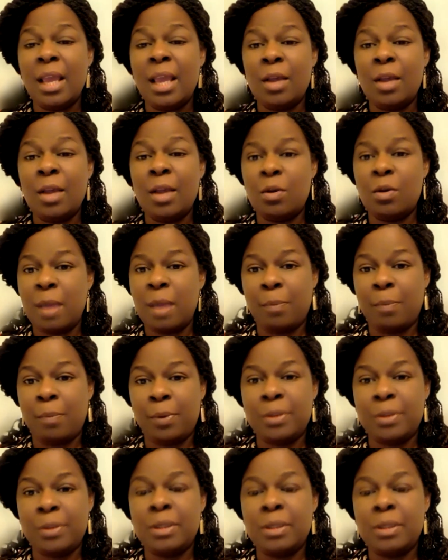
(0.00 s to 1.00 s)
It could be a
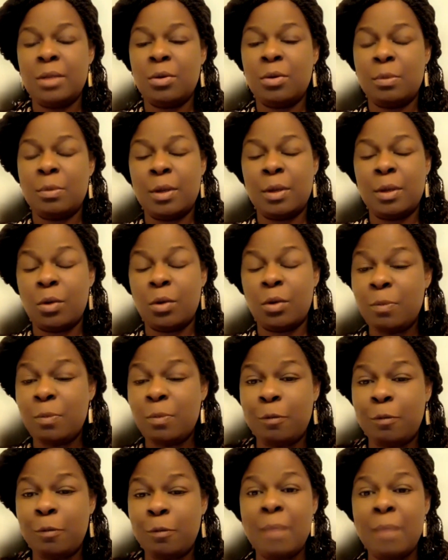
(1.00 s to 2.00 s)
person, it could be a
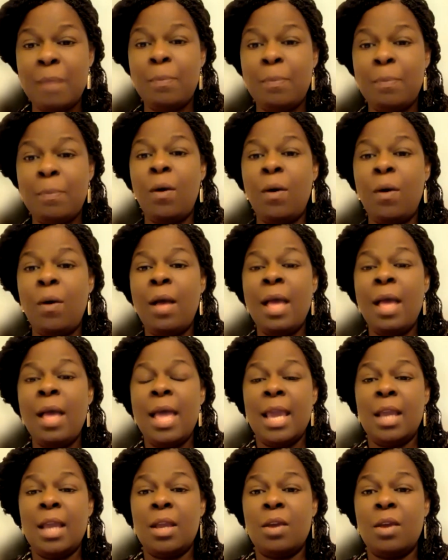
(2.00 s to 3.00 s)
group of people.
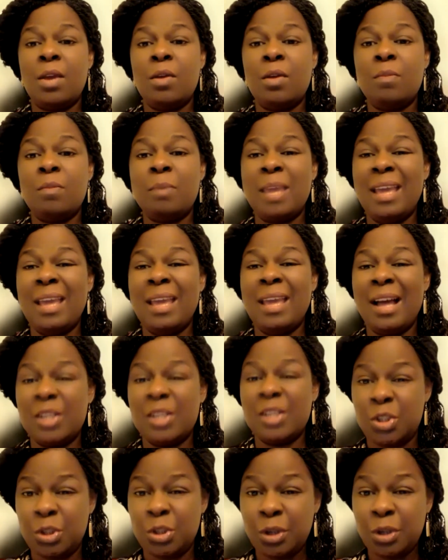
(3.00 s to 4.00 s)
It could be a
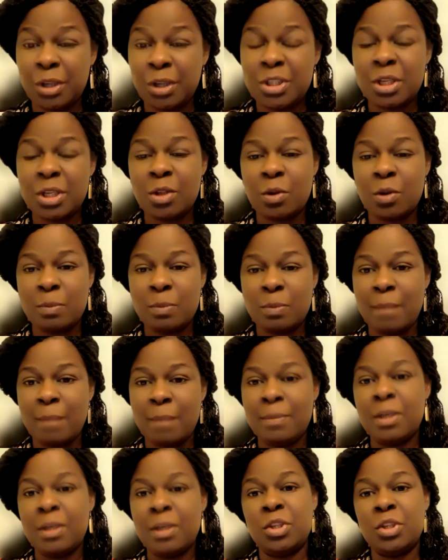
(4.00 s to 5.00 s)
church. It could be a
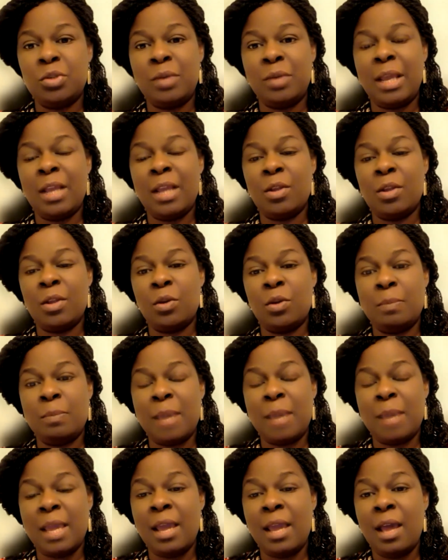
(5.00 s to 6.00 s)
ministry. It could
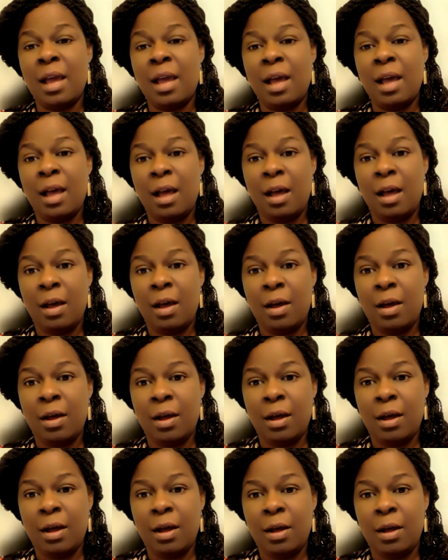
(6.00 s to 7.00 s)
be
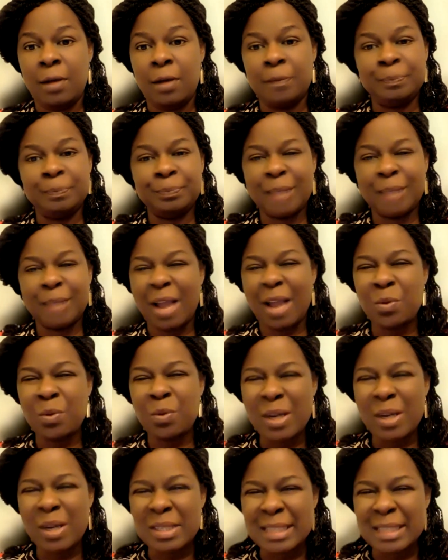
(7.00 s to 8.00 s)
I
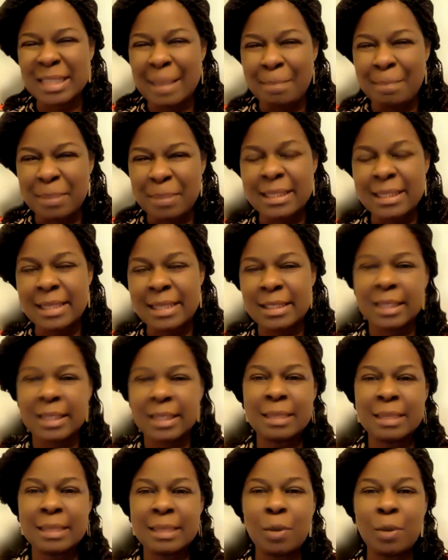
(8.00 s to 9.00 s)
don't want to say a business,
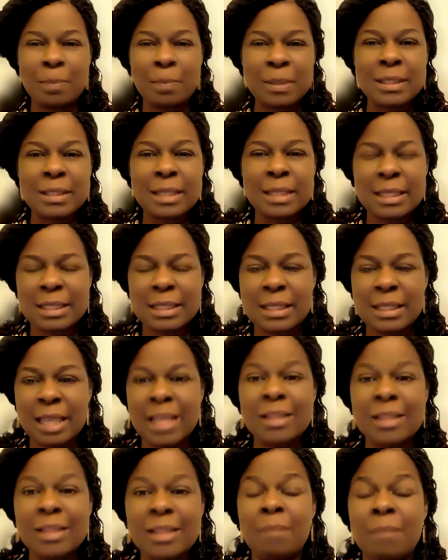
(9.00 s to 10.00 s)
except your business is
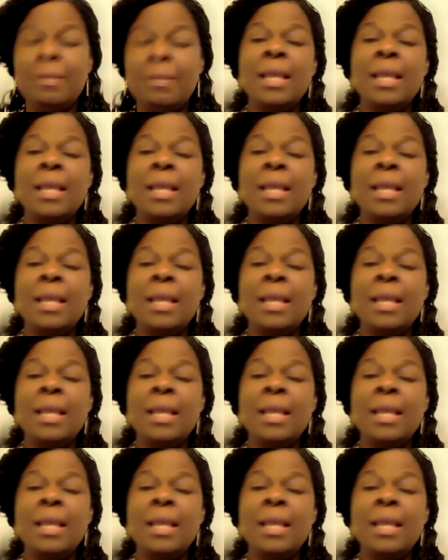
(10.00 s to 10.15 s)
kingdom.